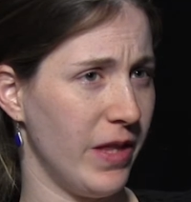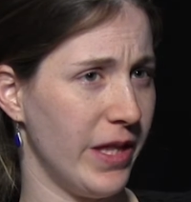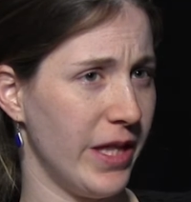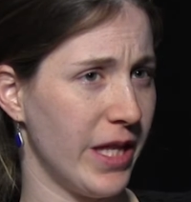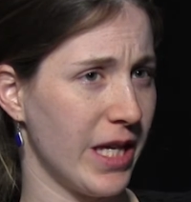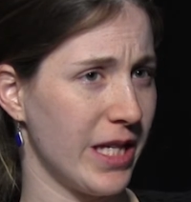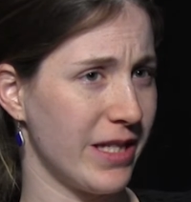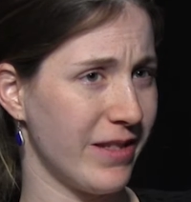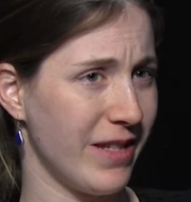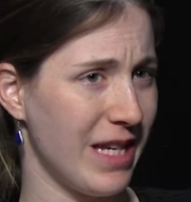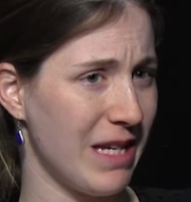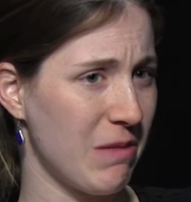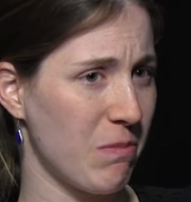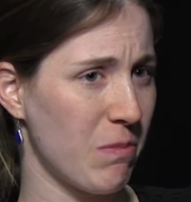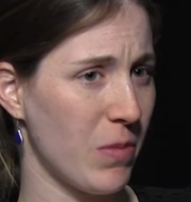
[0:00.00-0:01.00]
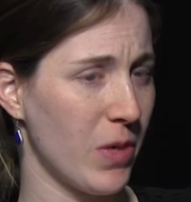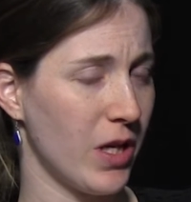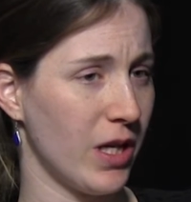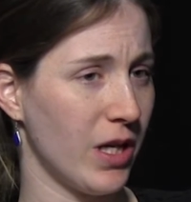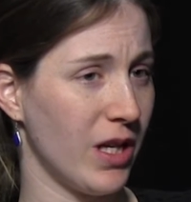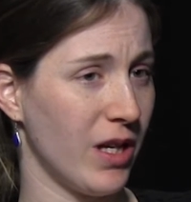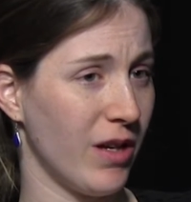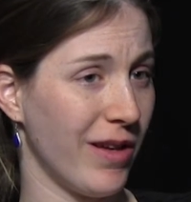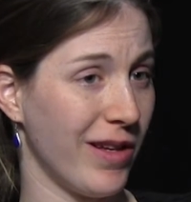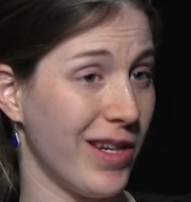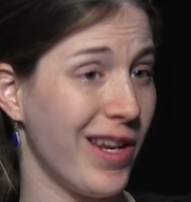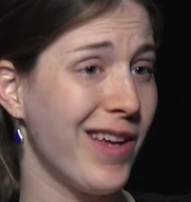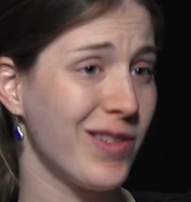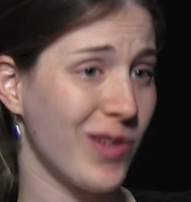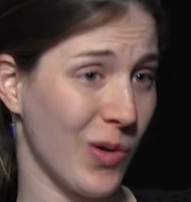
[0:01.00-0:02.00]
they seem
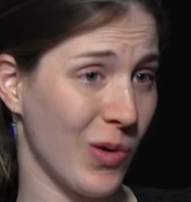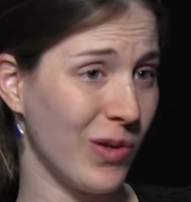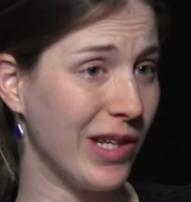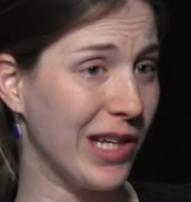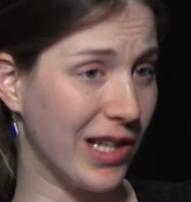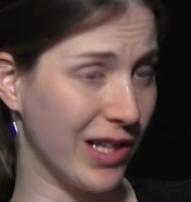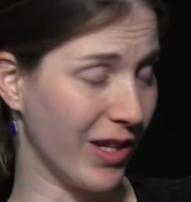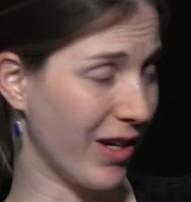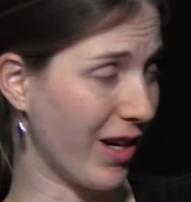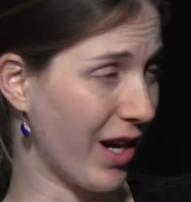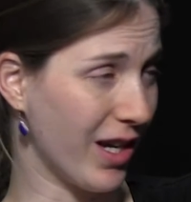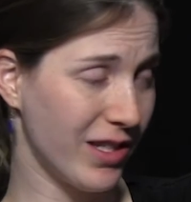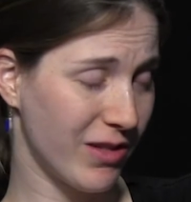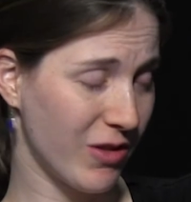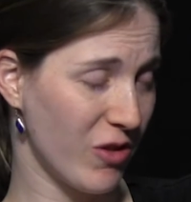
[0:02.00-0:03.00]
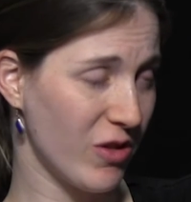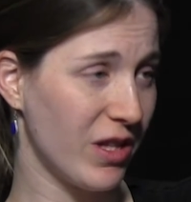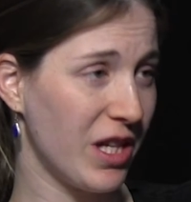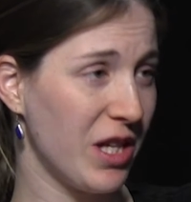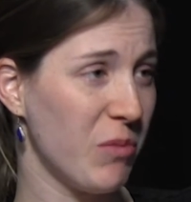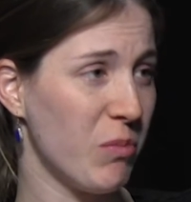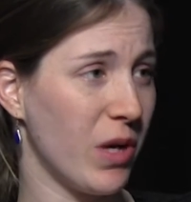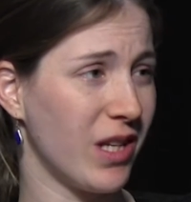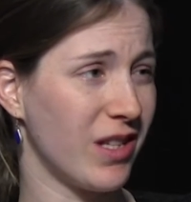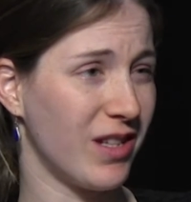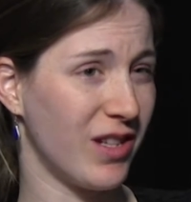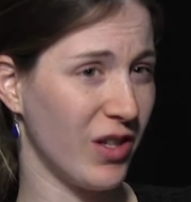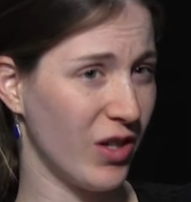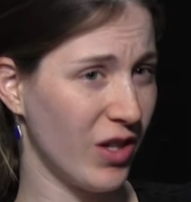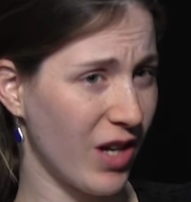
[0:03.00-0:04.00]
not totally clear-cut, certainly, but
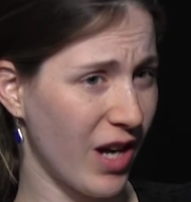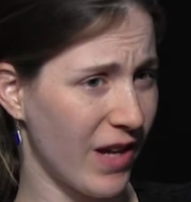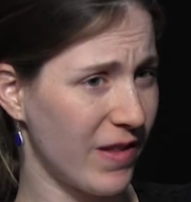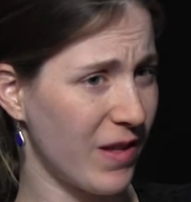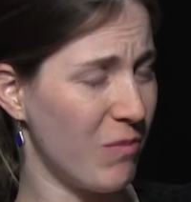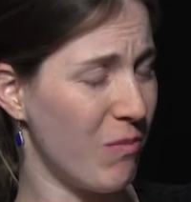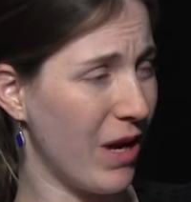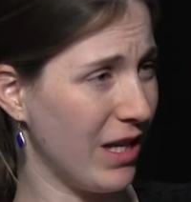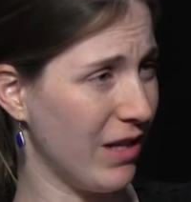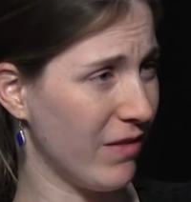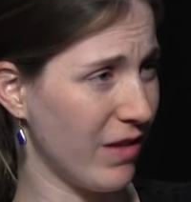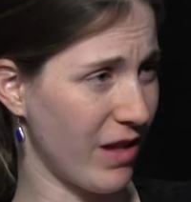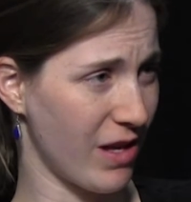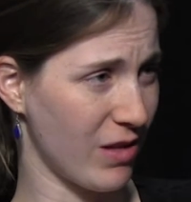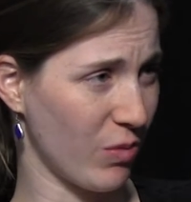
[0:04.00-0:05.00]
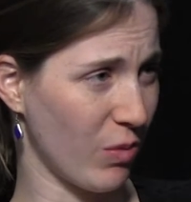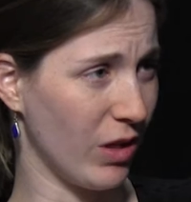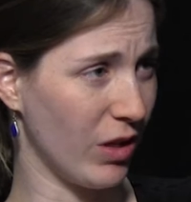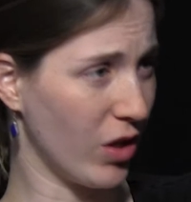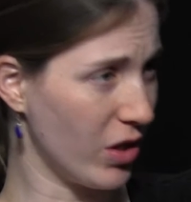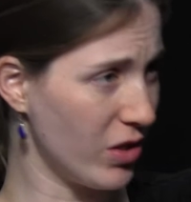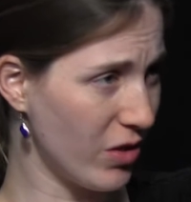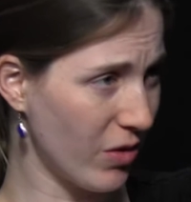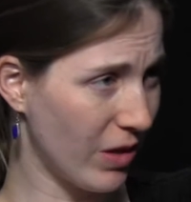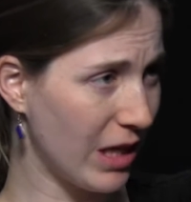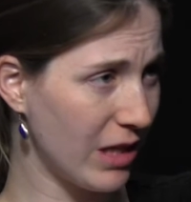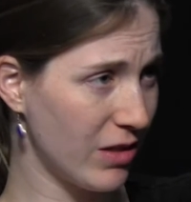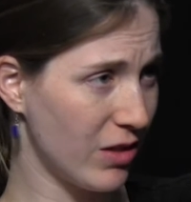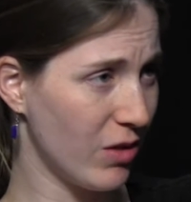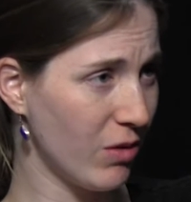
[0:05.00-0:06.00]
clearer cut than many of the things one could
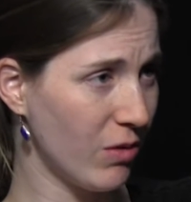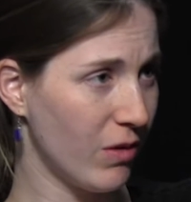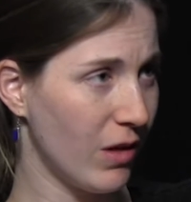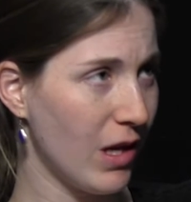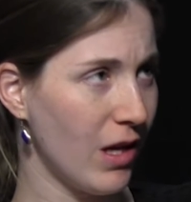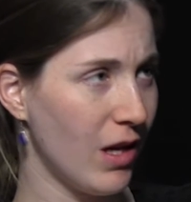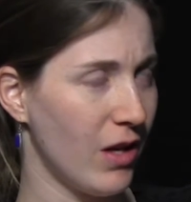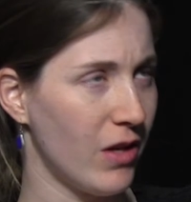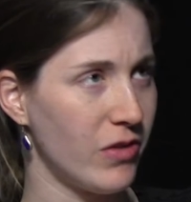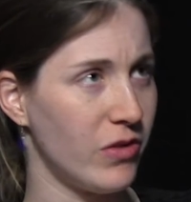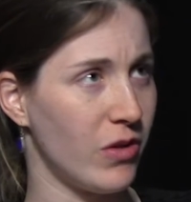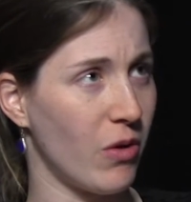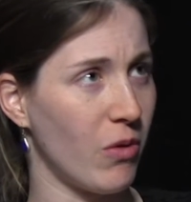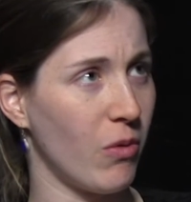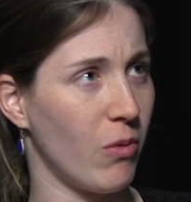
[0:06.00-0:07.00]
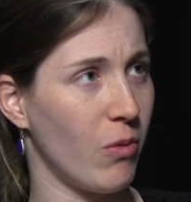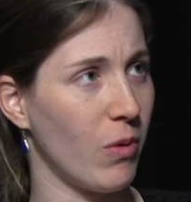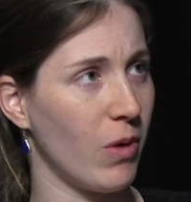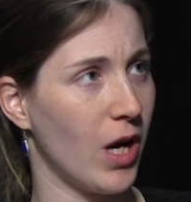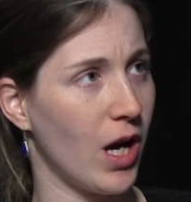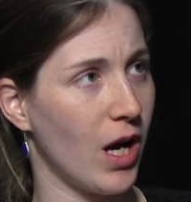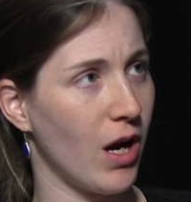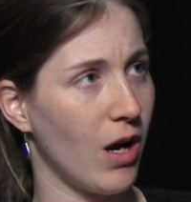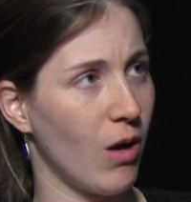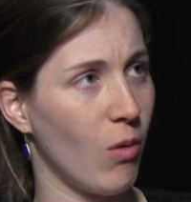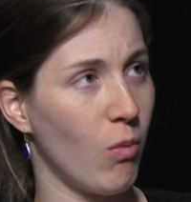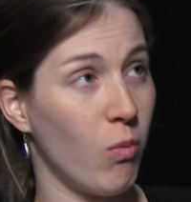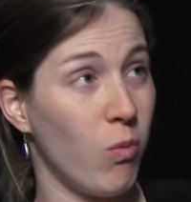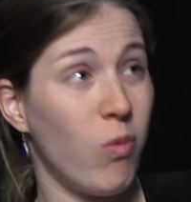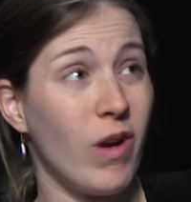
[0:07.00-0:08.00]
donate to. So
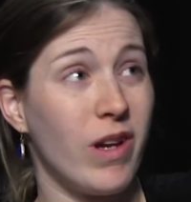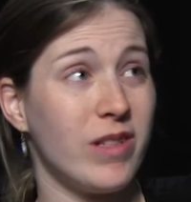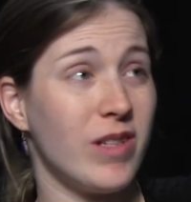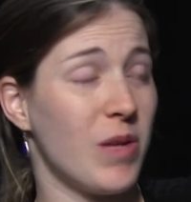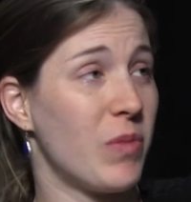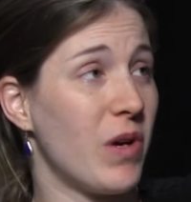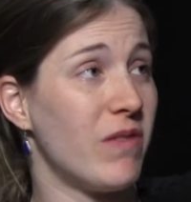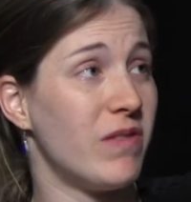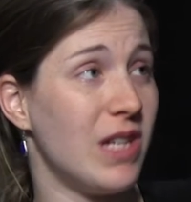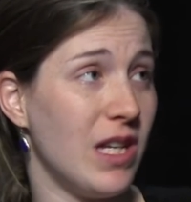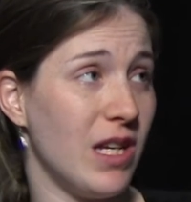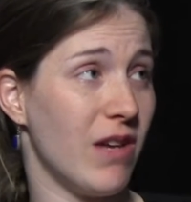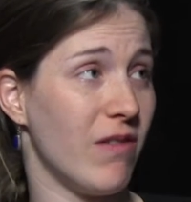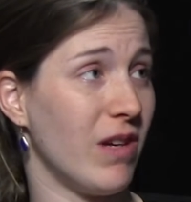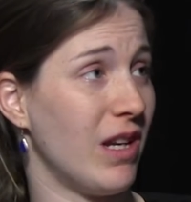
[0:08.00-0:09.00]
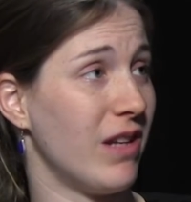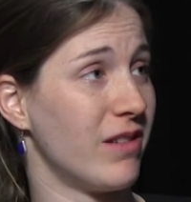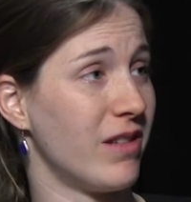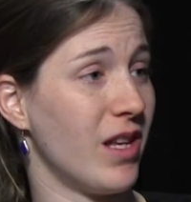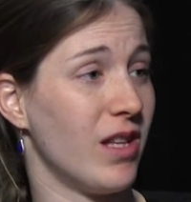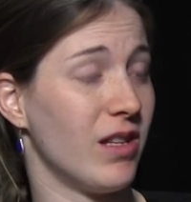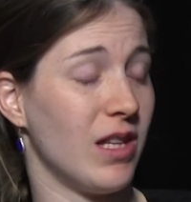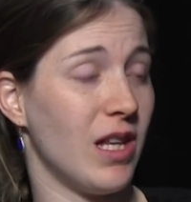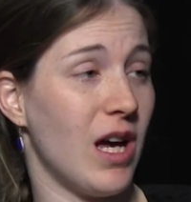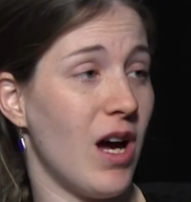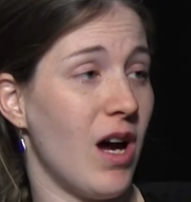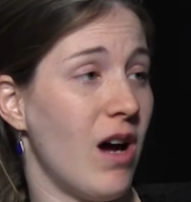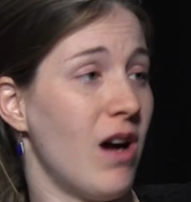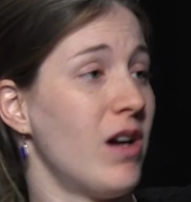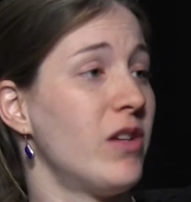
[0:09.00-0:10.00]
one example I've seen given is that
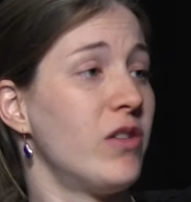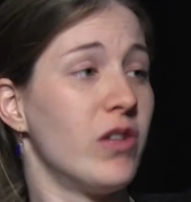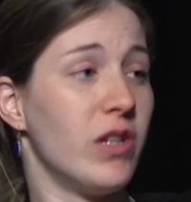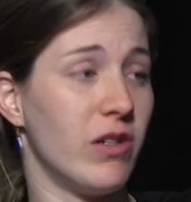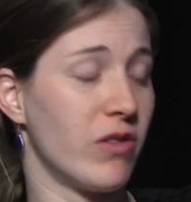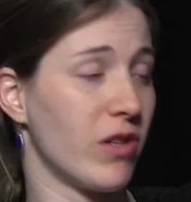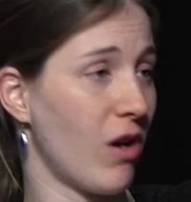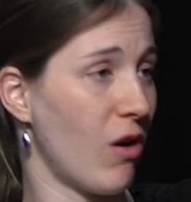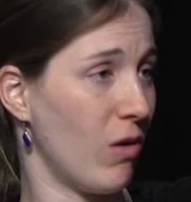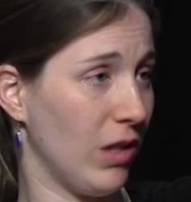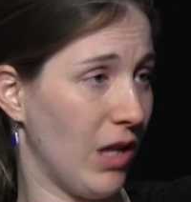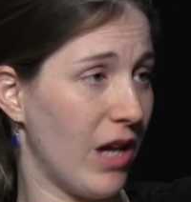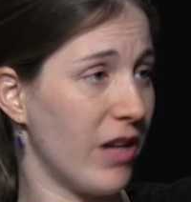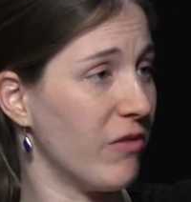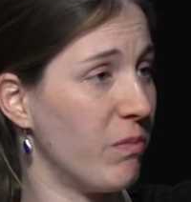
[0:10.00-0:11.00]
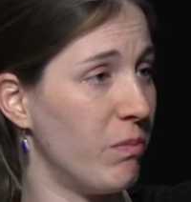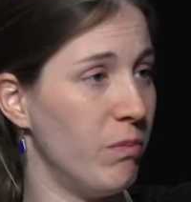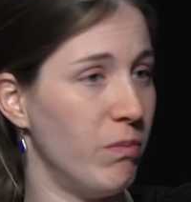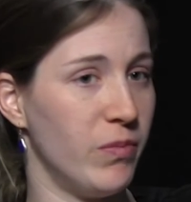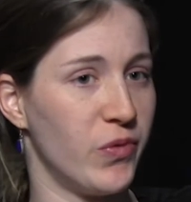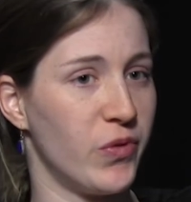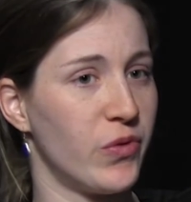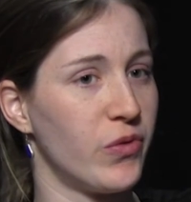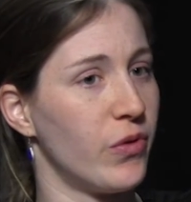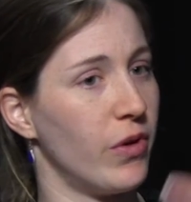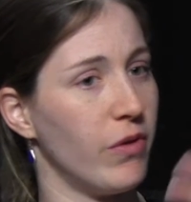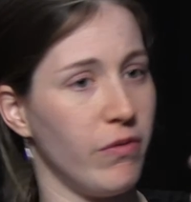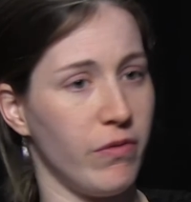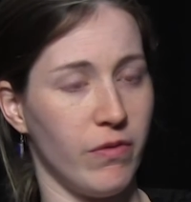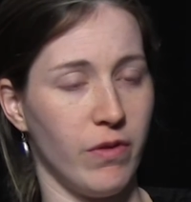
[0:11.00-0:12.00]
100 years ago, a lot of sort
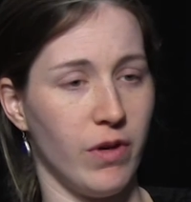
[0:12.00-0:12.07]
of